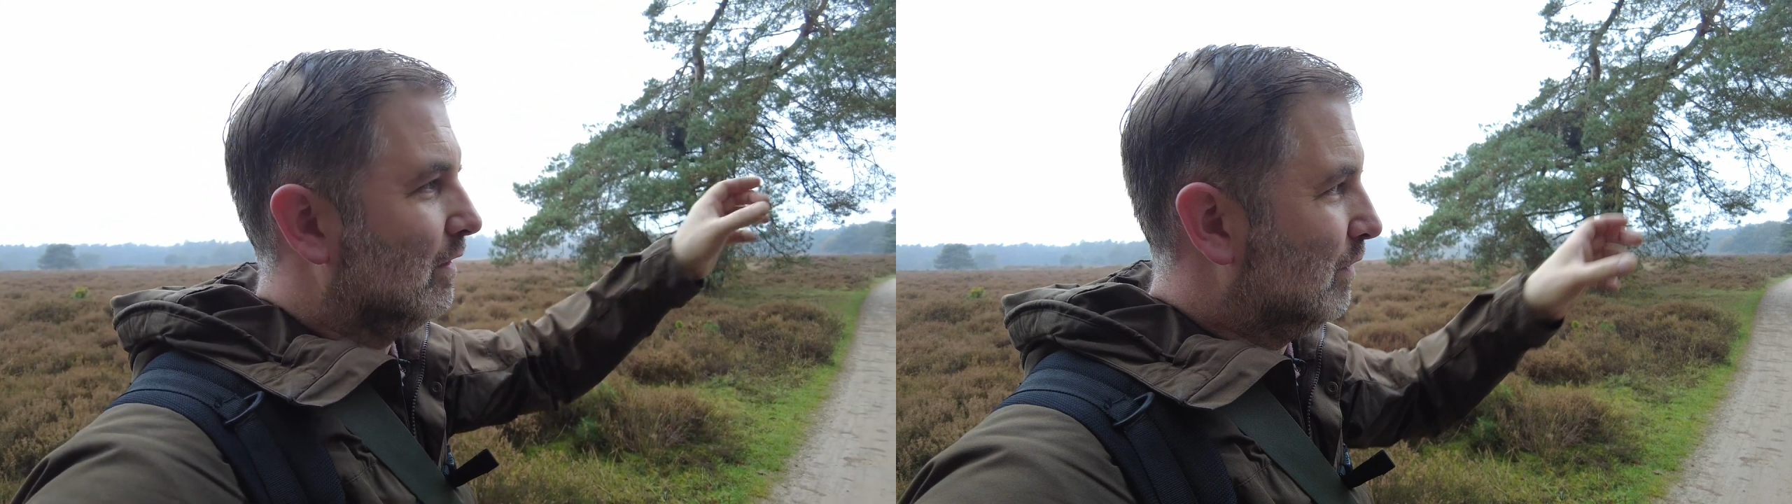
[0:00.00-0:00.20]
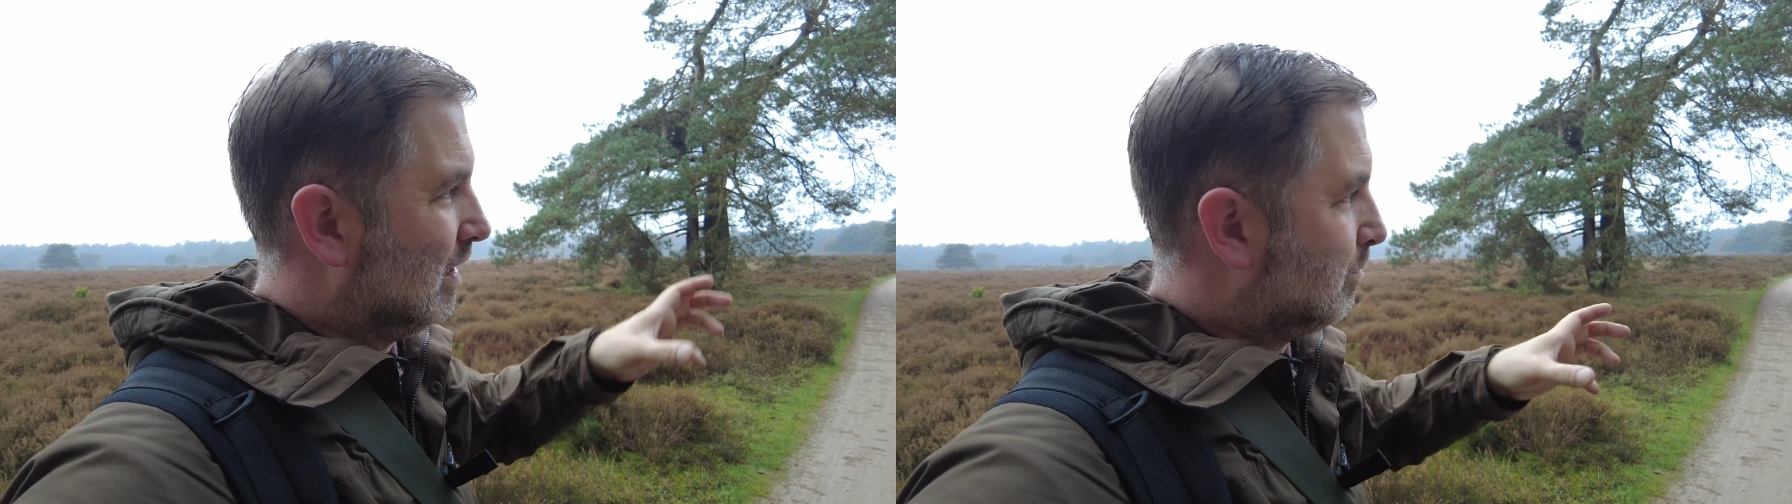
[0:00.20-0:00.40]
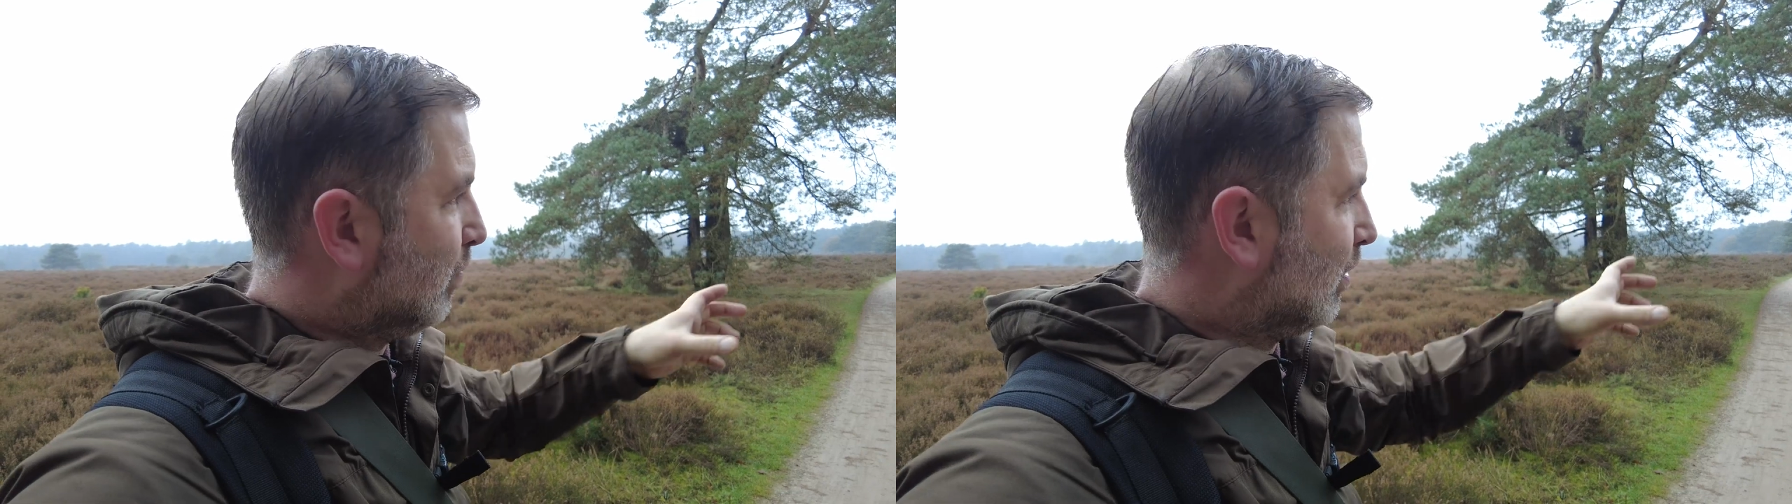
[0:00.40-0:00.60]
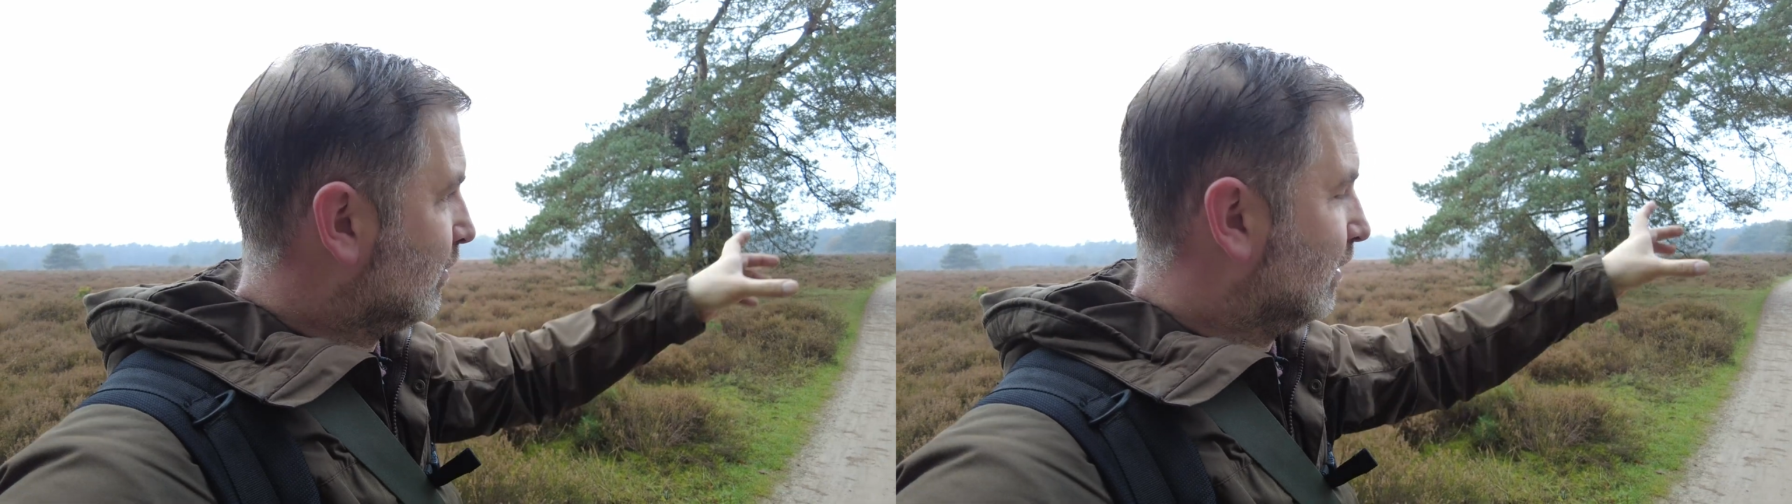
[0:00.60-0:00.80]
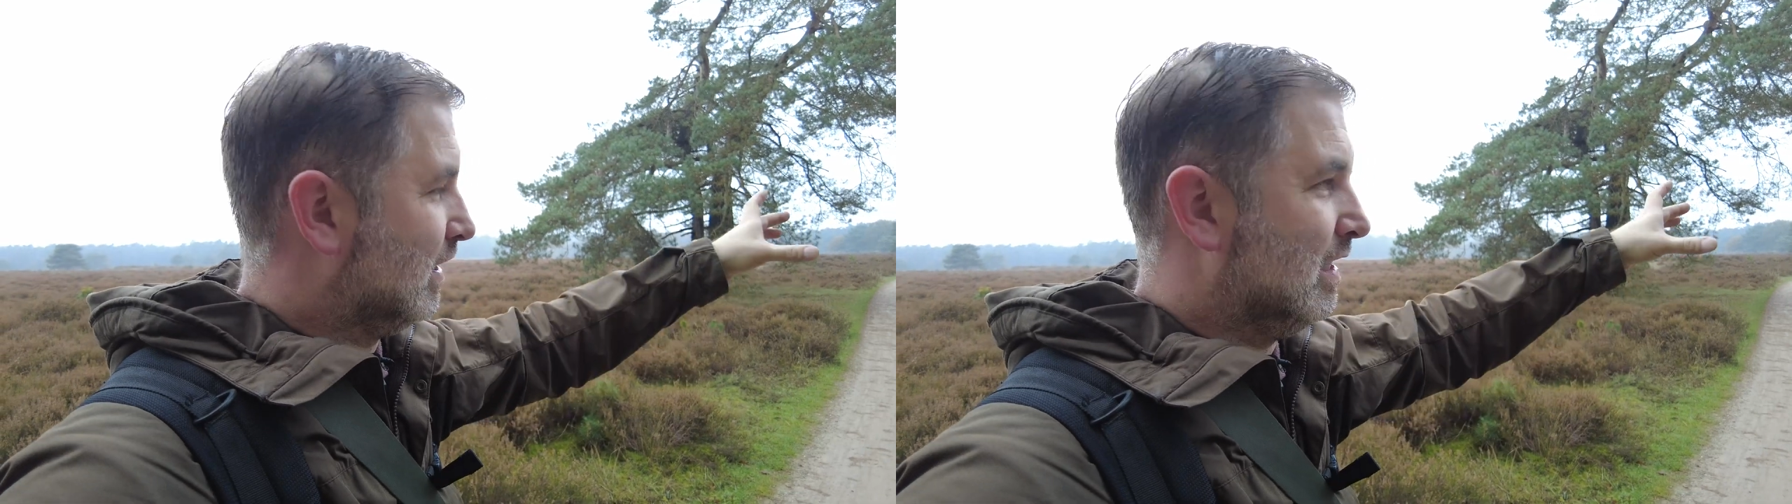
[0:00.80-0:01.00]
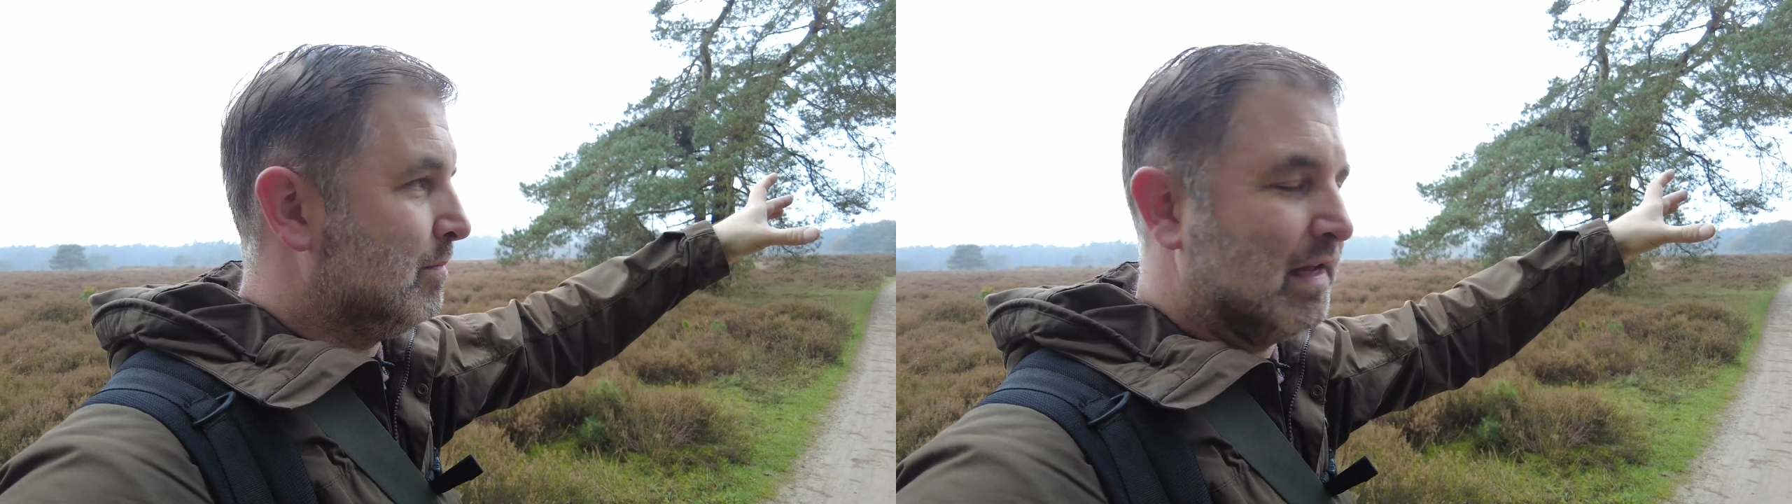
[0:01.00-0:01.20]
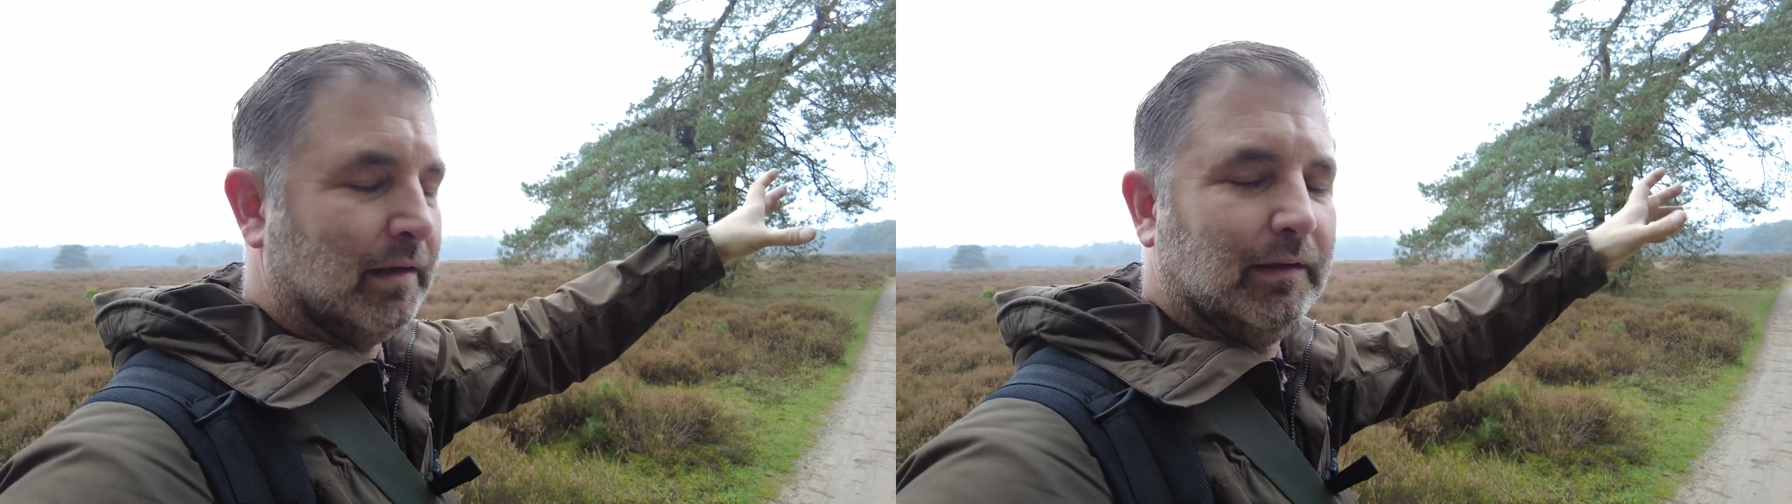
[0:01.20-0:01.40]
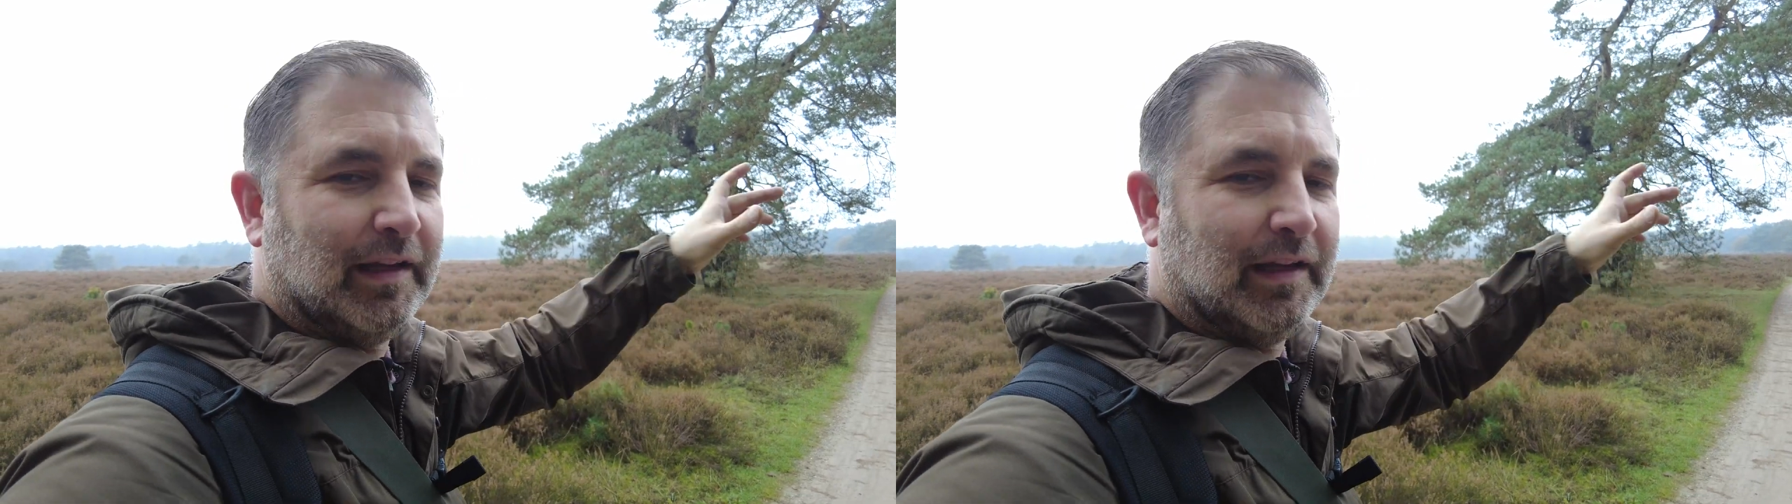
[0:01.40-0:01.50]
with a path in the middle,